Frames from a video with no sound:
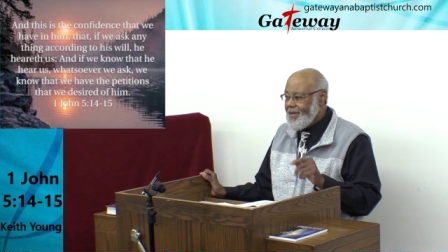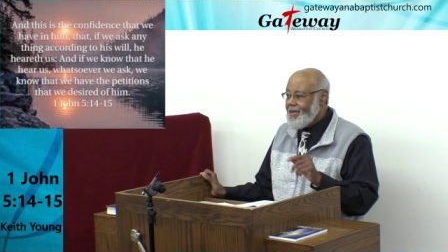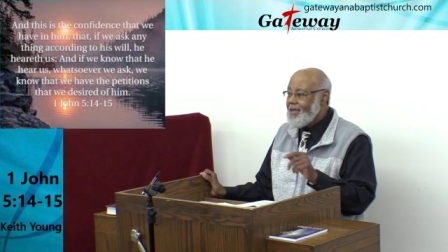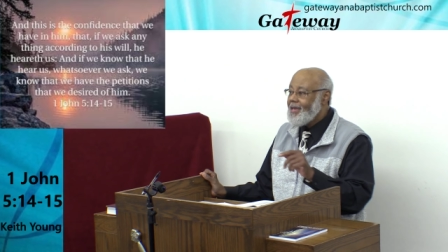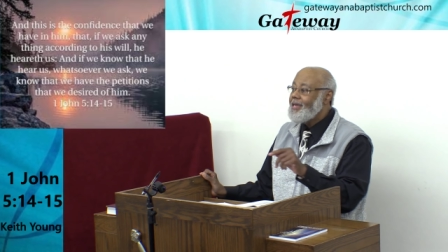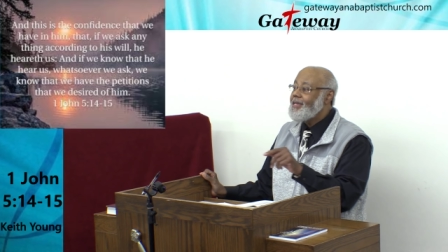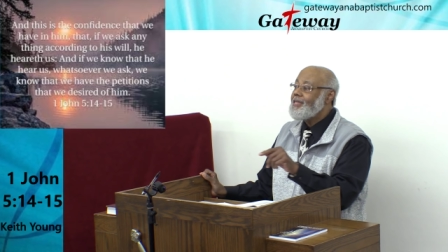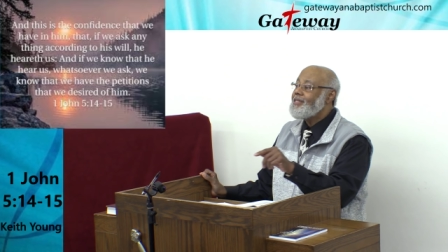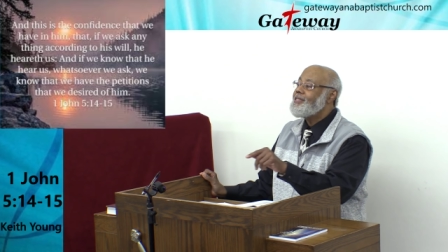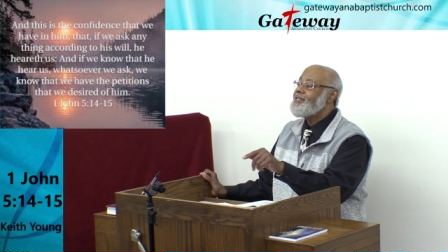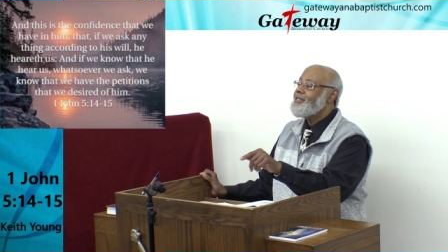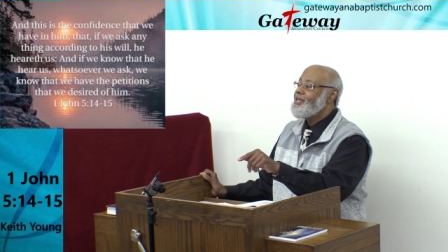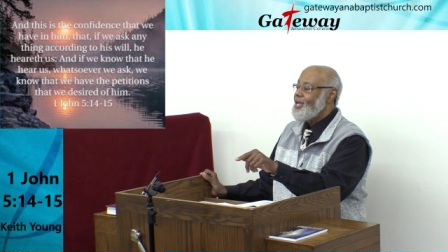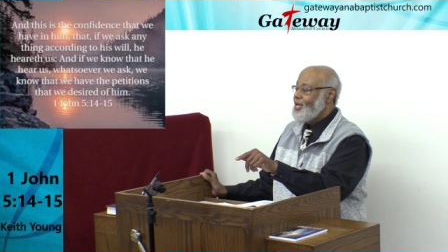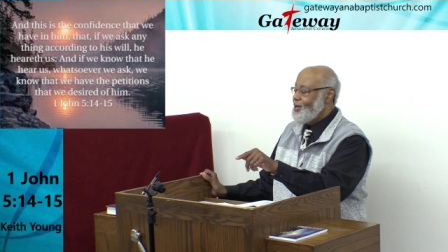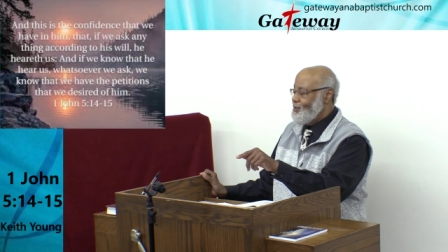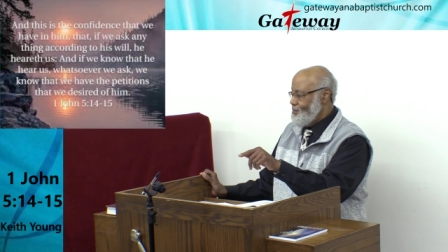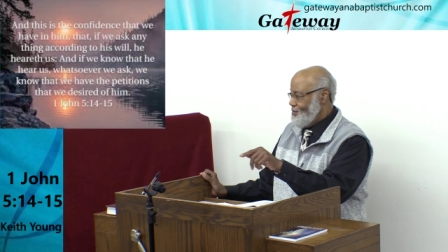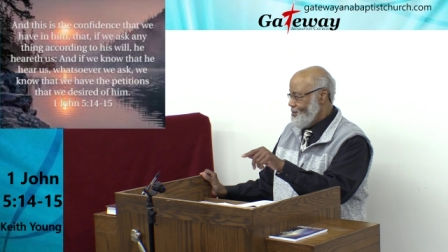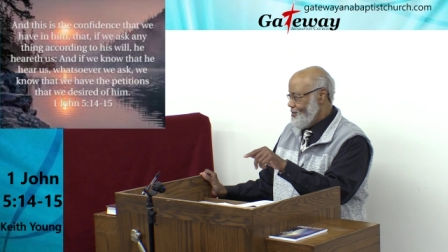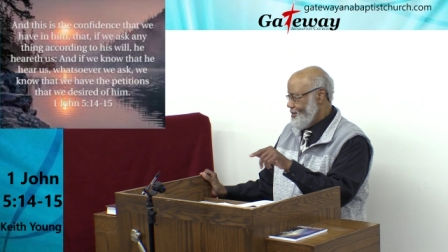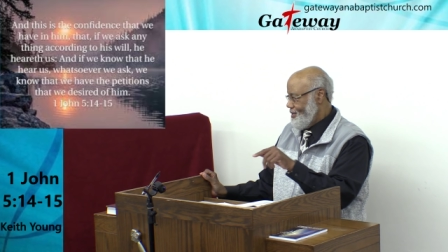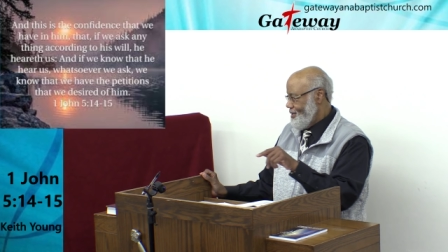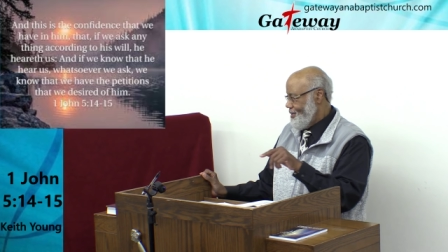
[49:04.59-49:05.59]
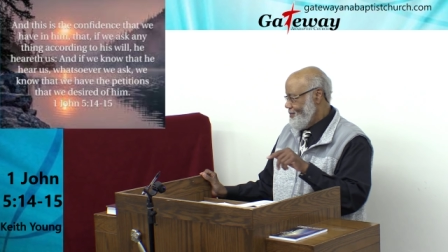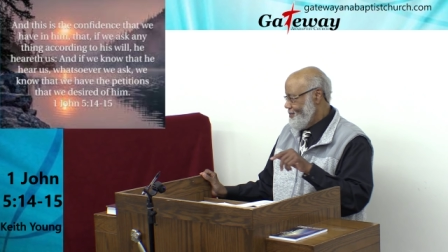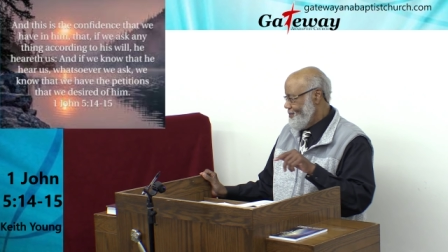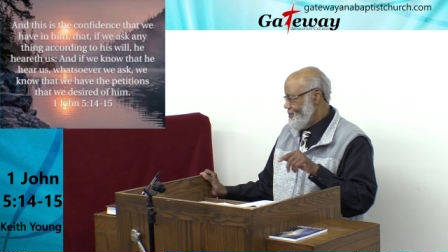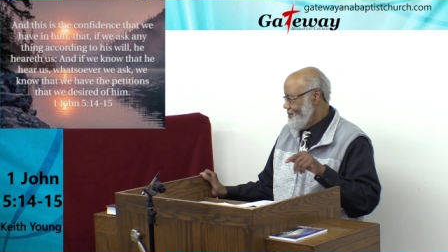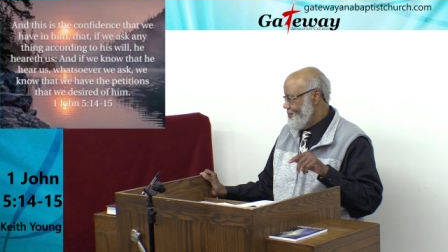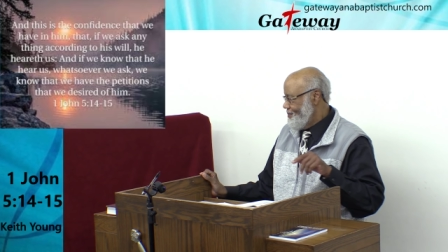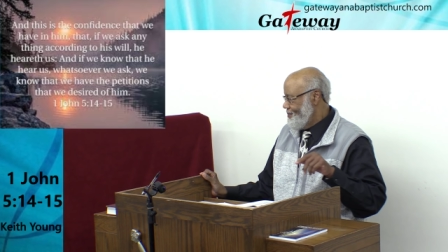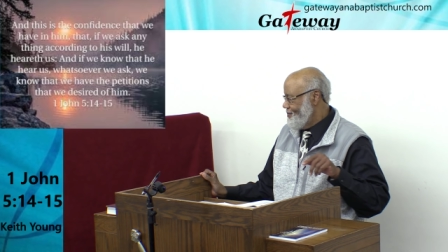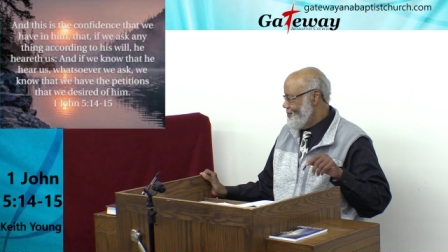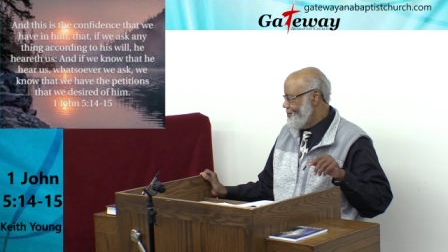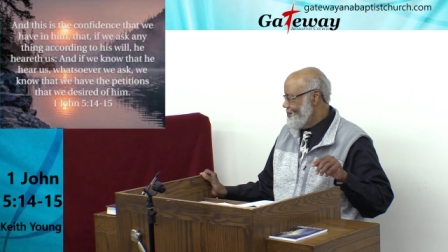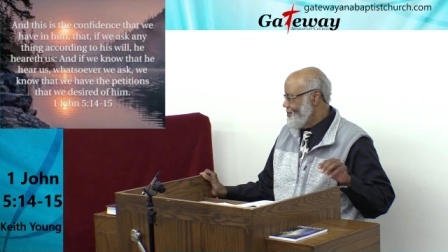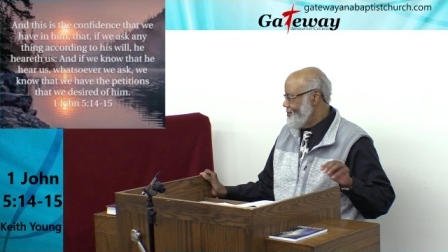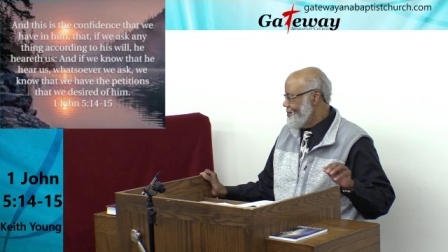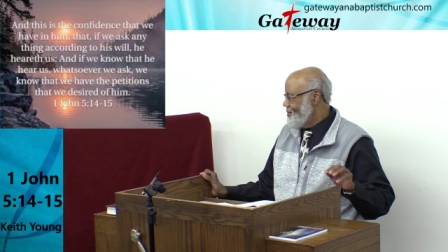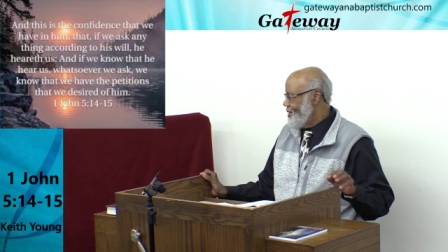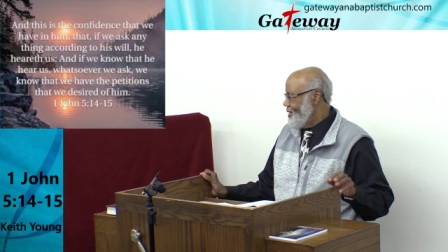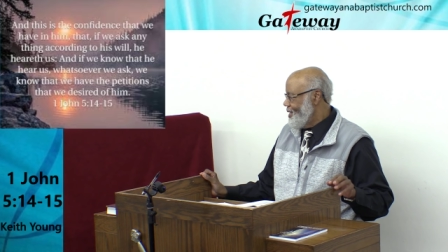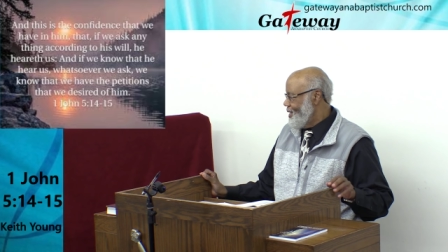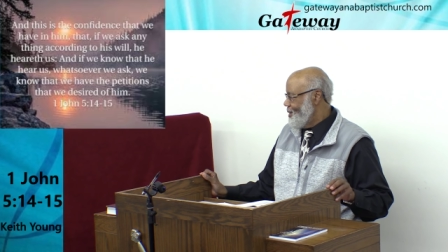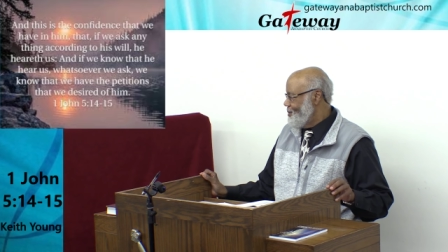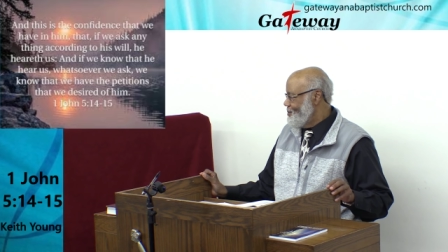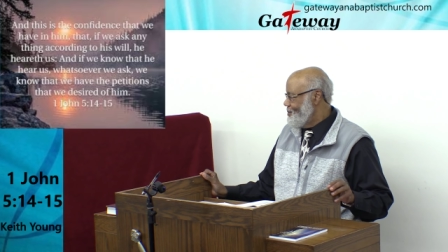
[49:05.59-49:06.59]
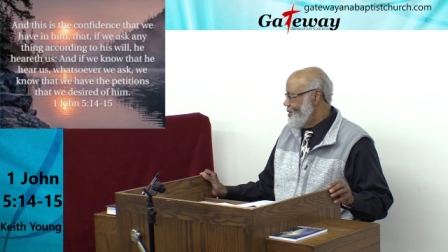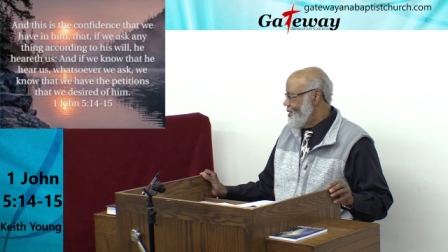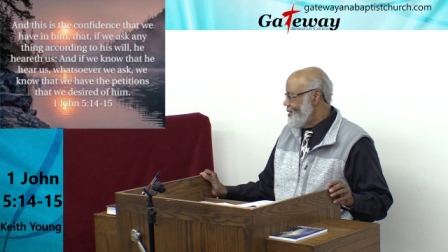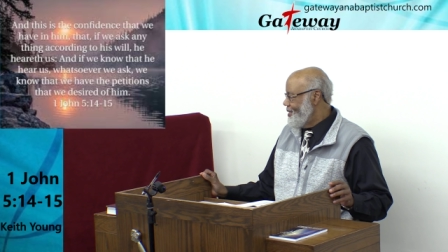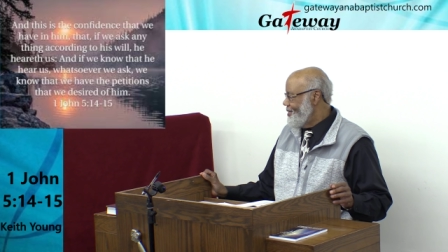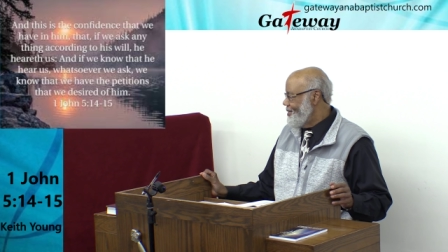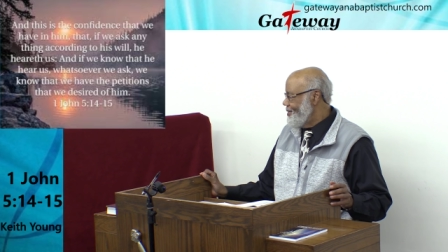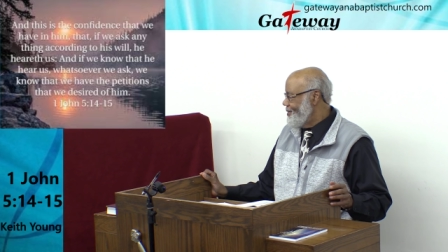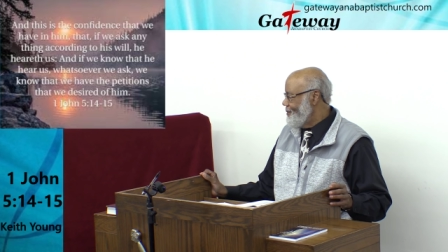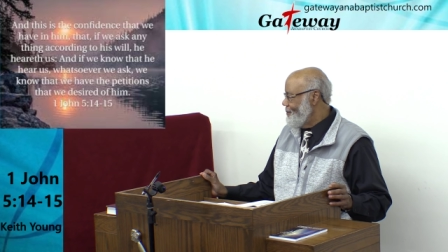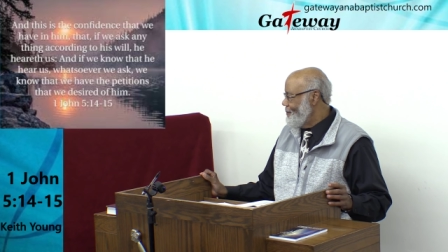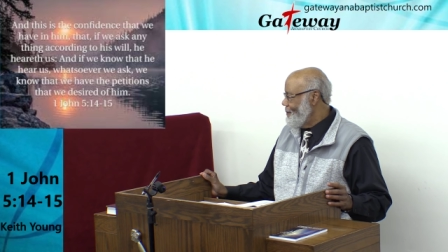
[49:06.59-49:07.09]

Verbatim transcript: He tempts him. Amen.